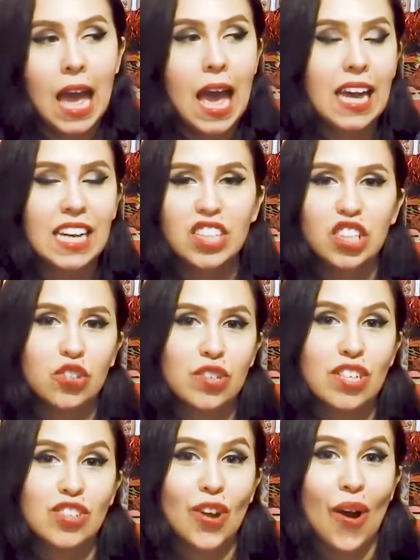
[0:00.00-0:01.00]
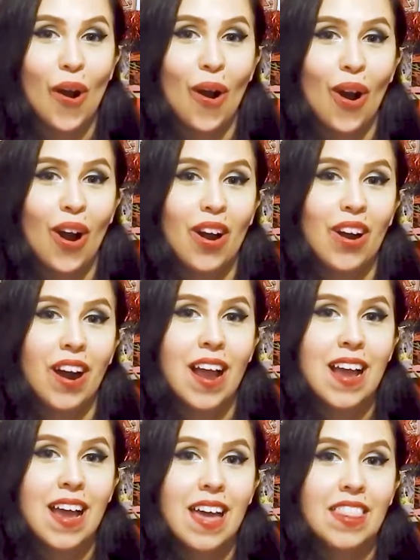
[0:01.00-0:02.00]
And histories are
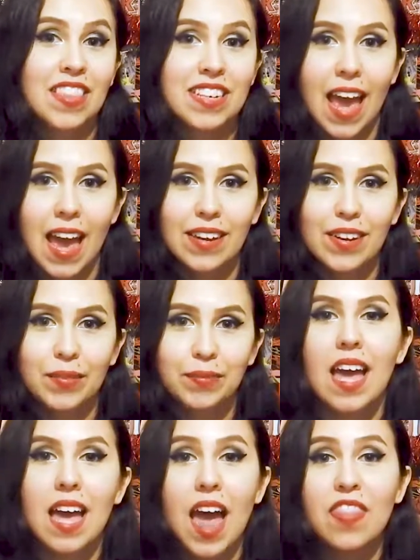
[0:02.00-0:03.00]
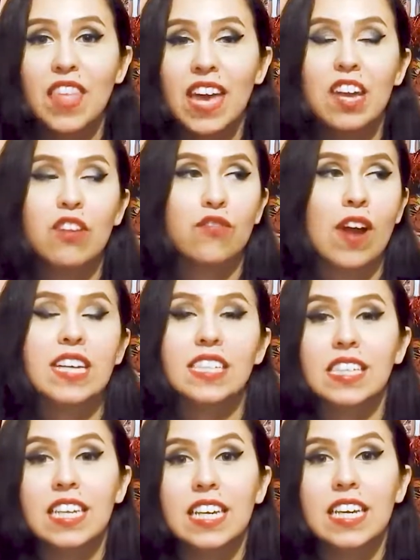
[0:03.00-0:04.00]
the dead, and they
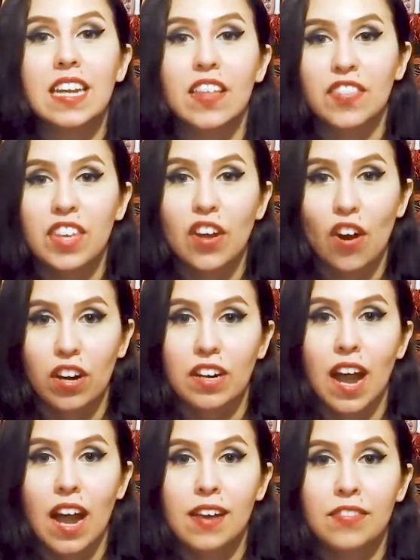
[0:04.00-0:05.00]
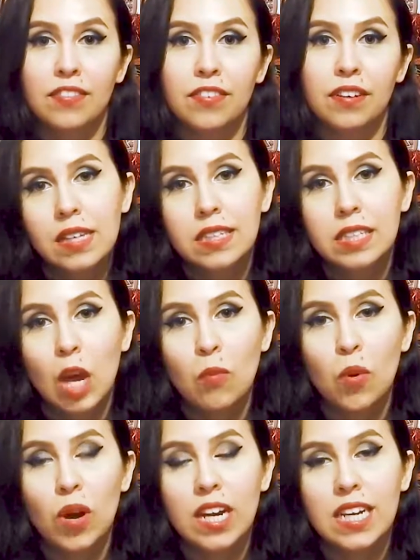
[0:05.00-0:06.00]
rest in the archive.
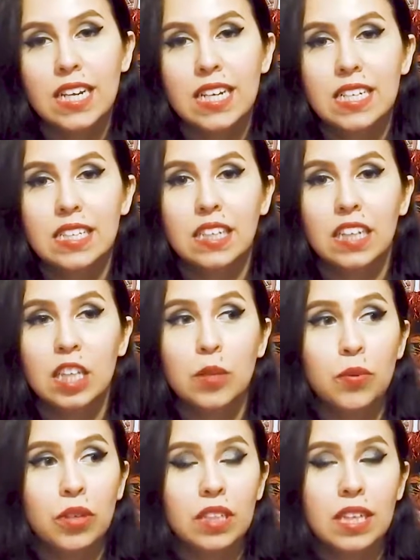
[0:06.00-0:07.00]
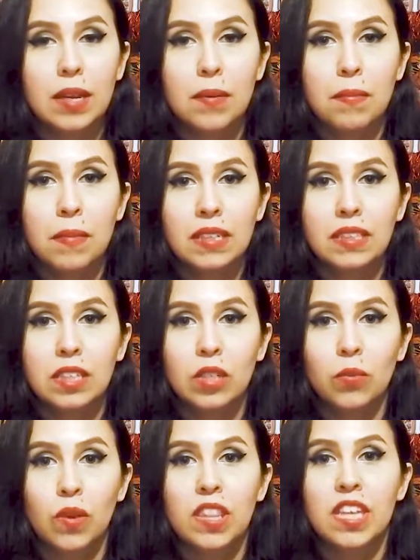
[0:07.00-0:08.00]
Someone is deliberately
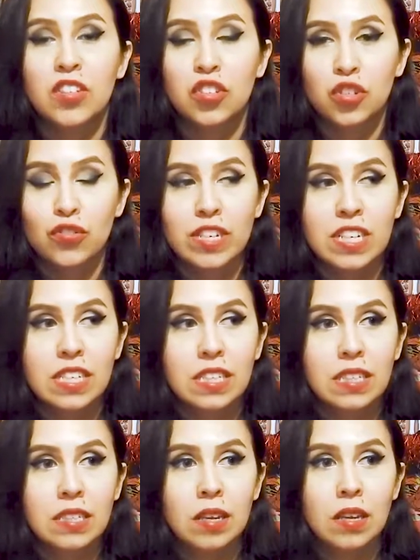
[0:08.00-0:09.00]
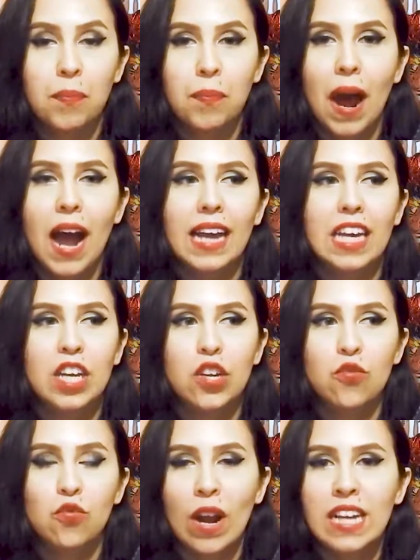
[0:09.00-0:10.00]
messing with histories by
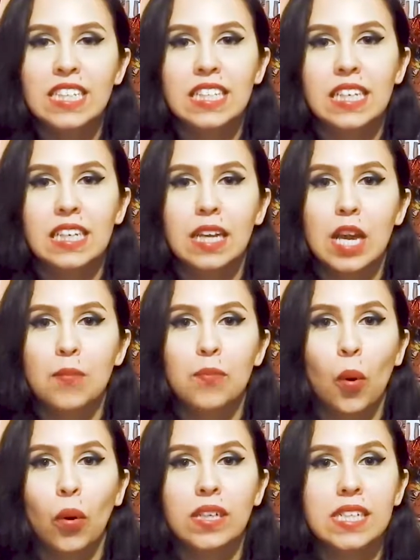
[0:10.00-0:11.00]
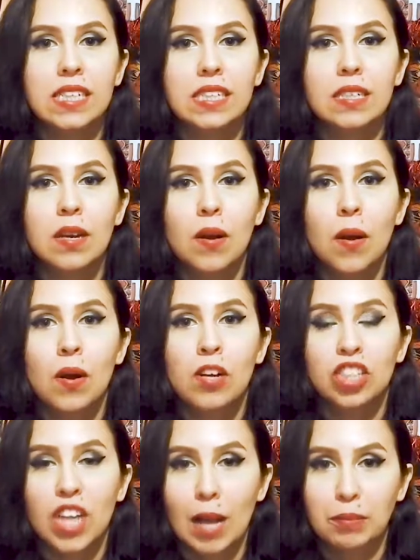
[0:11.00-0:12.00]
erasing important
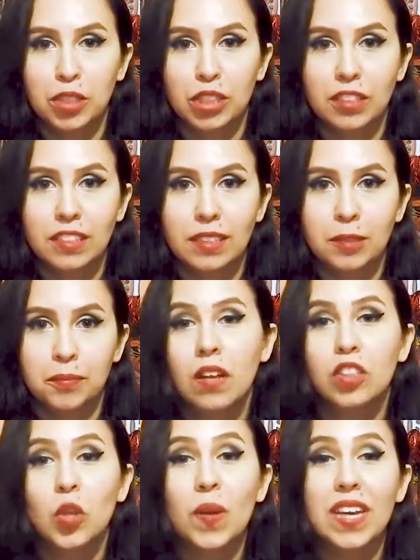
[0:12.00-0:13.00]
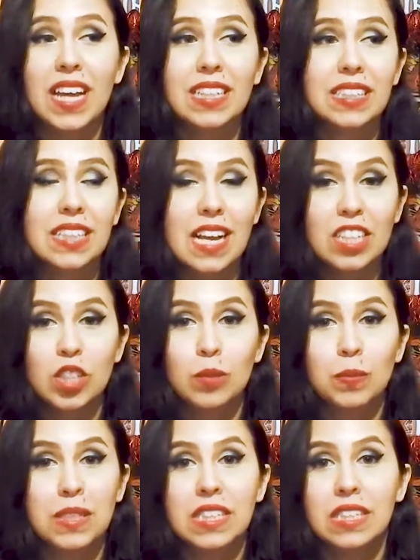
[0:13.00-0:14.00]
chapters. So Mackenzie has to
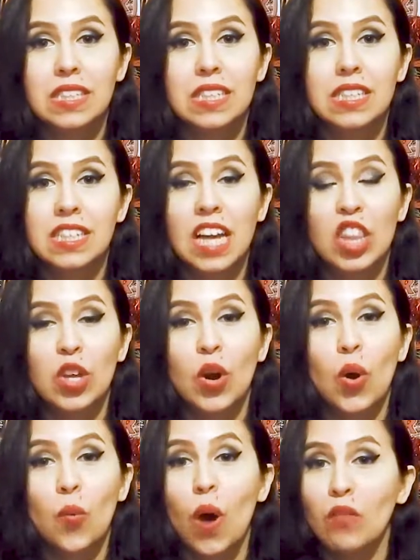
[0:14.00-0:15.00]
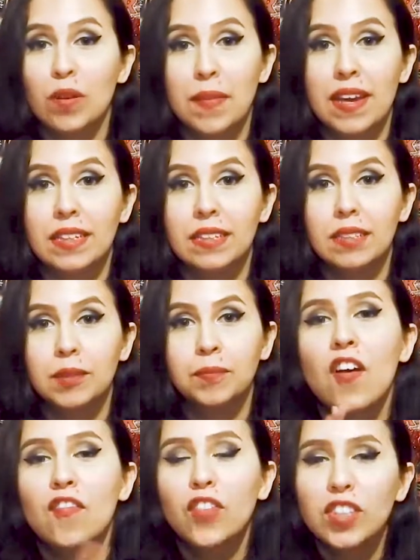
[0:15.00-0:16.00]
piece together what remains.
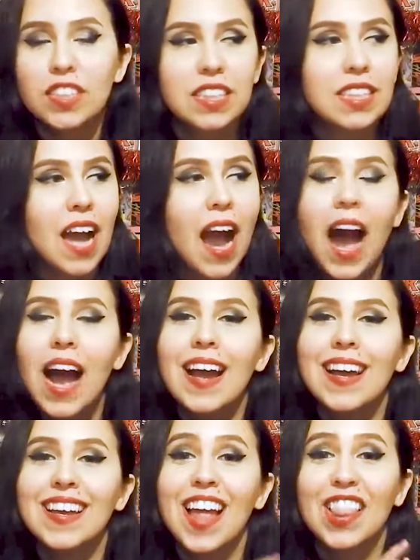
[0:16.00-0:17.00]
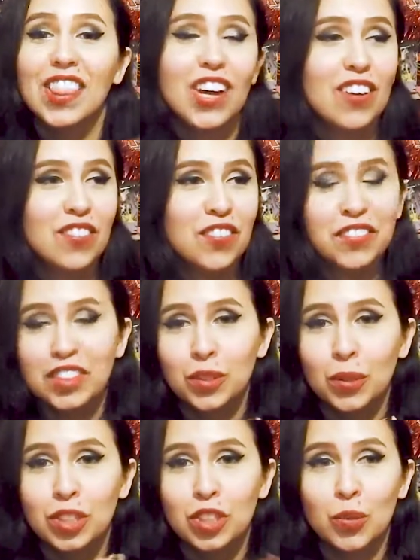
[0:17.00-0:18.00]
Firstly, I love
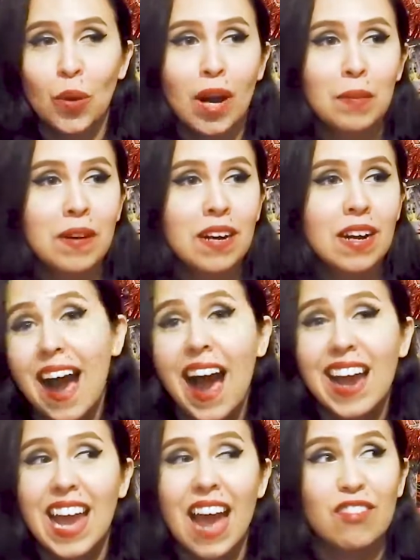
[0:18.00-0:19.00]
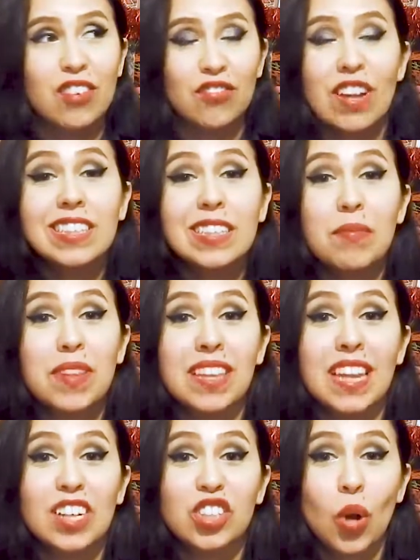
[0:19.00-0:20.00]
Victoria Schwab. I haven't read something
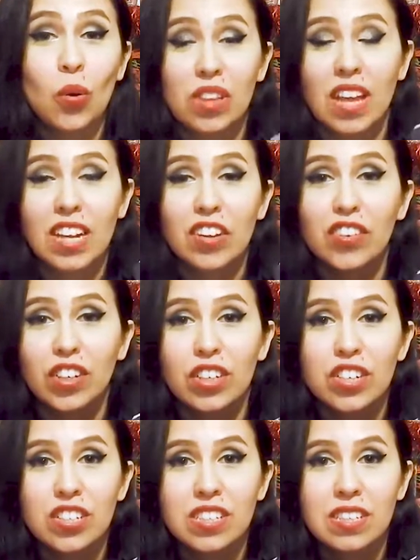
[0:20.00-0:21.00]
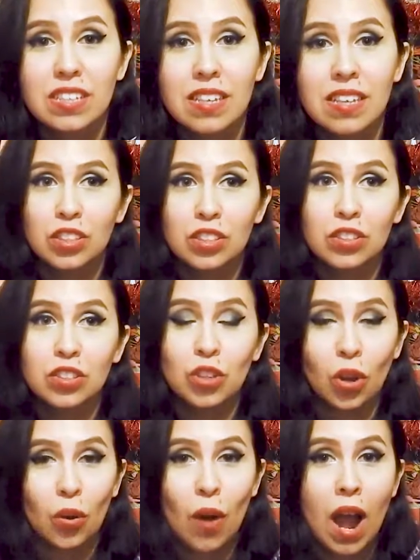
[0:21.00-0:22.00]
that I don't like of hers,
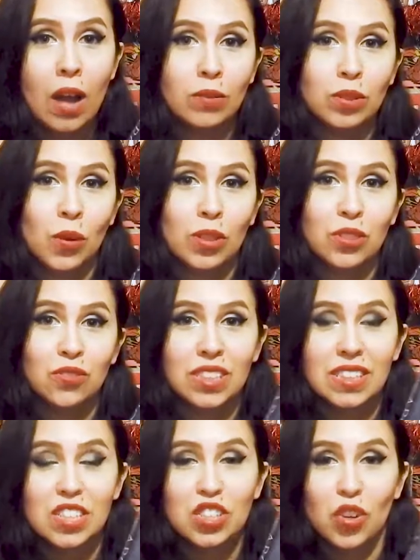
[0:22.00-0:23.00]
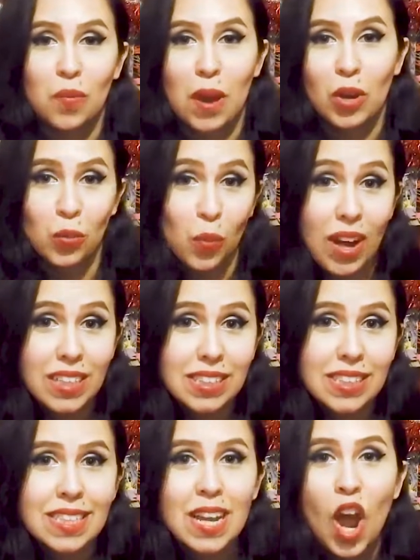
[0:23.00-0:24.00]
so I was going to read this no matter
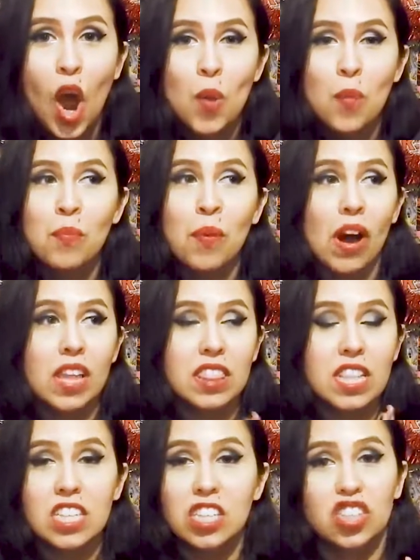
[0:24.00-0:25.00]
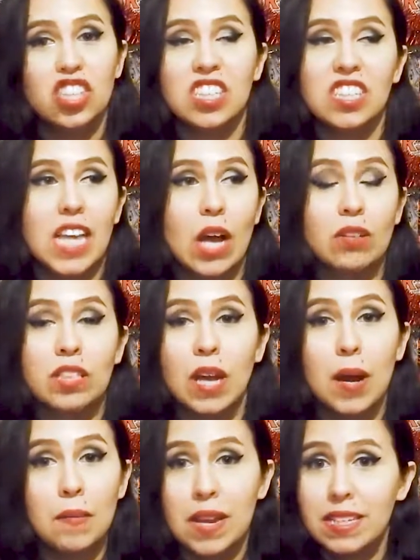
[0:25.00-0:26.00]
what, but this just sounds
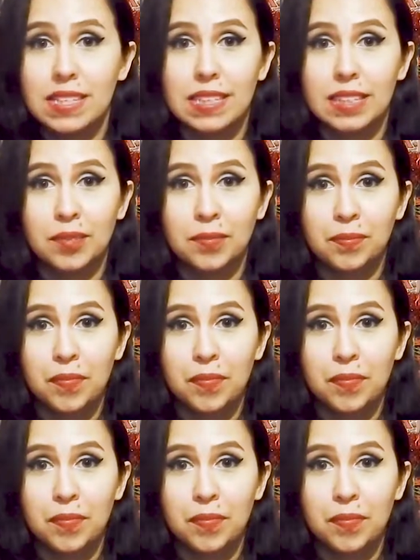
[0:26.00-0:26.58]
amazing.